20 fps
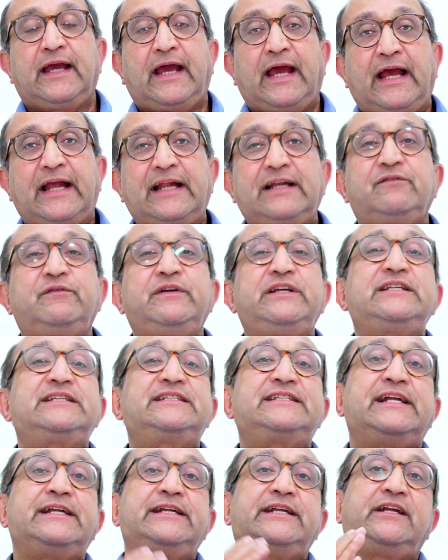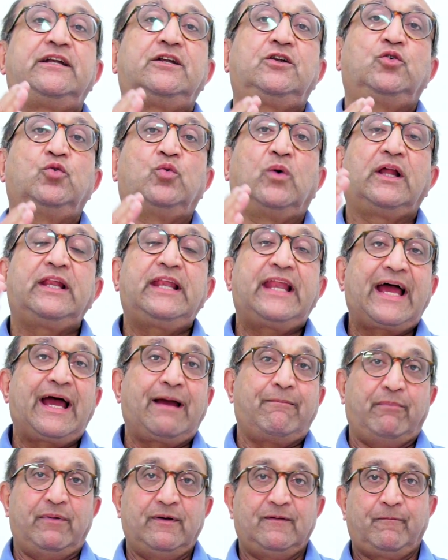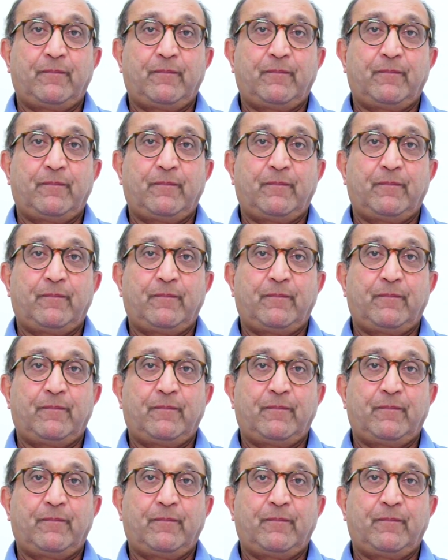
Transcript: and we send it to a lab,